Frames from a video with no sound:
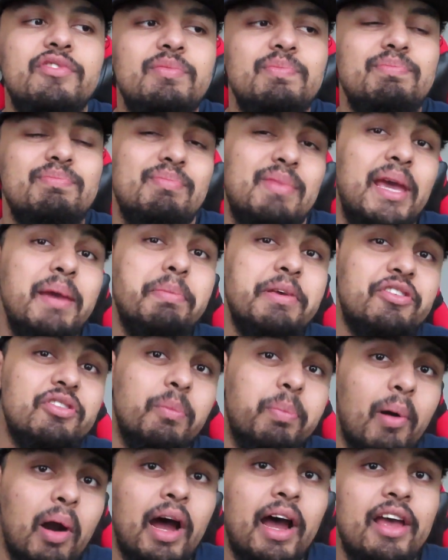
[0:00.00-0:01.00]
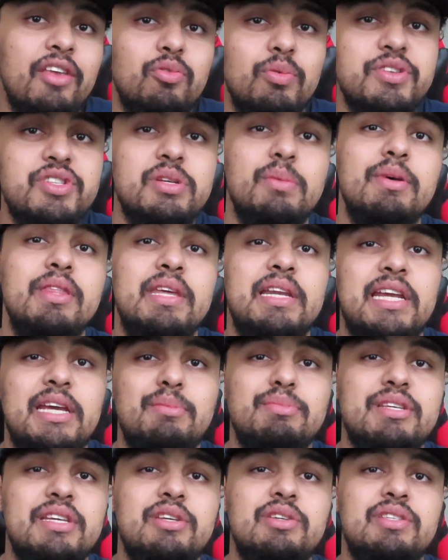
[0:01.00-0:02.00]
maybe surprised with some of the
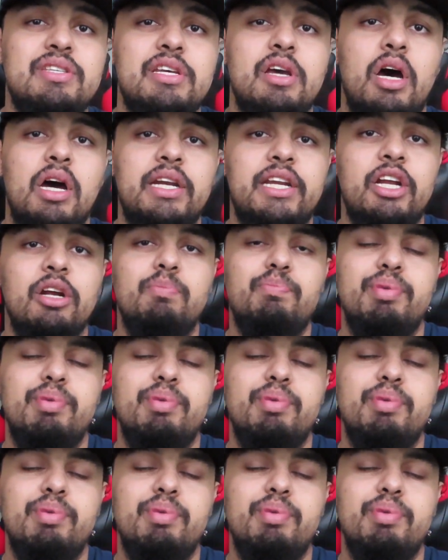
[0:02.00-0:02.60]
names that you see on here,